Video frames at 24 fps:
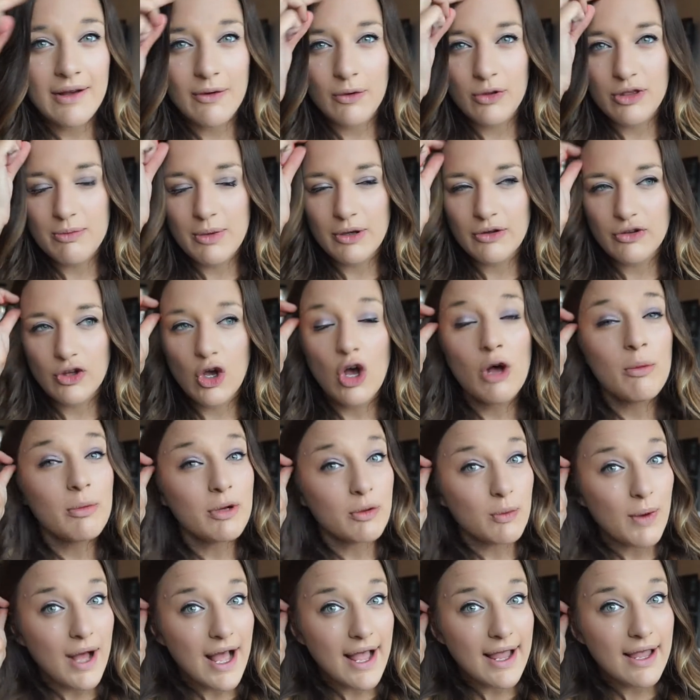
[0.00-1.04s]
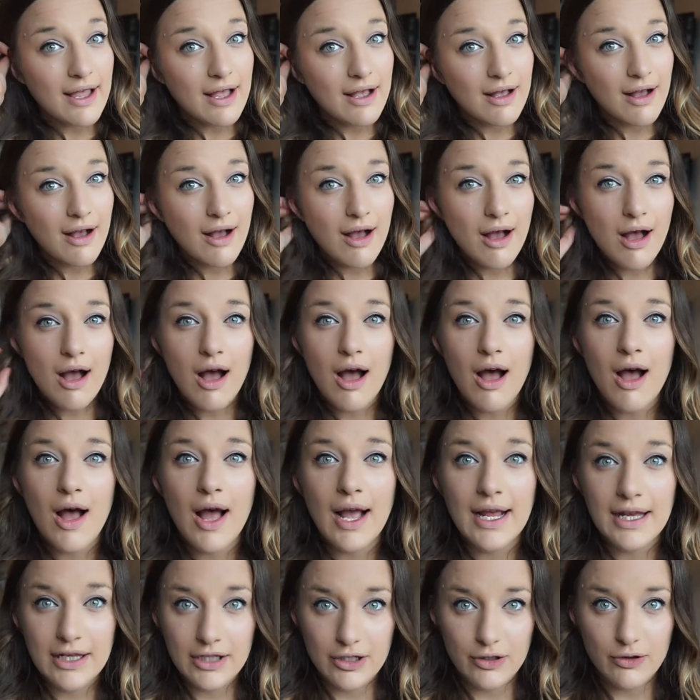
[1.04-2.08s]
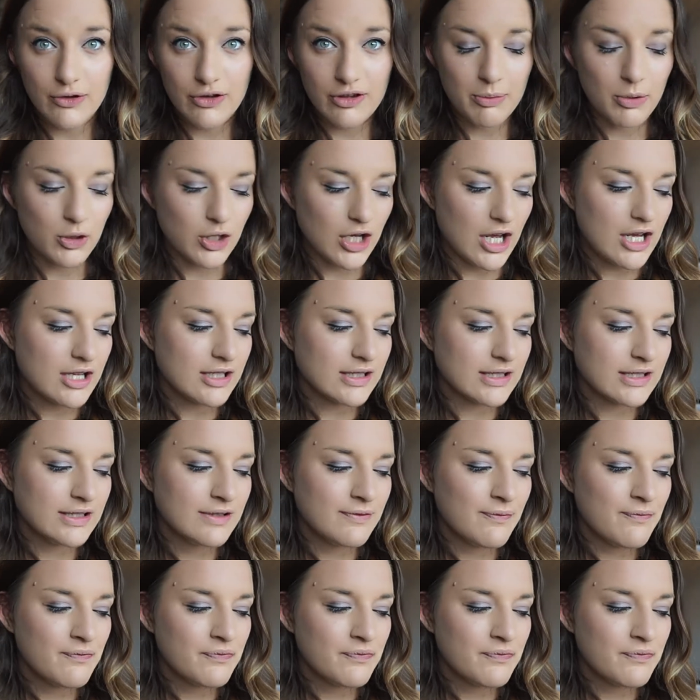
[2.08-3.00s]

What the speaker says: or the most common way I use the product